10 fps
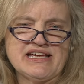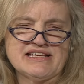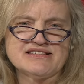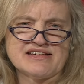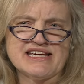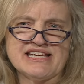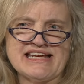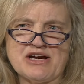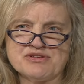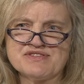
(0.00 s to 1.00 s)
it's
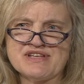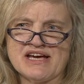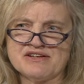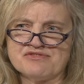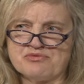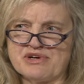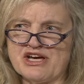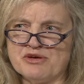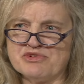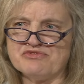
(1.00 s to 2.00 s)
again outside of the
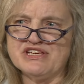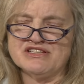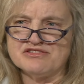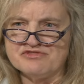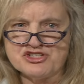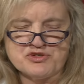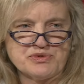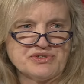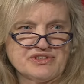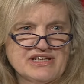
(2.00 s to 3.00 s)
realm of the
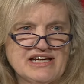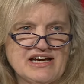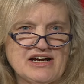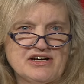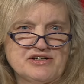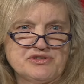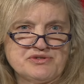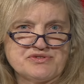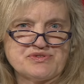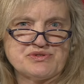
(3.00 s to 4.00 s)
individual uh,
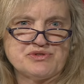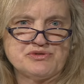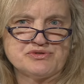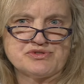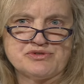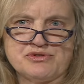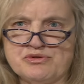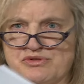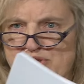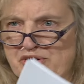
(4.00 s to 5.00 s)
who's, who's,
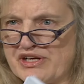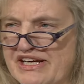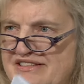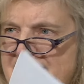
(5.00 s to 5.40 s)
who's learning and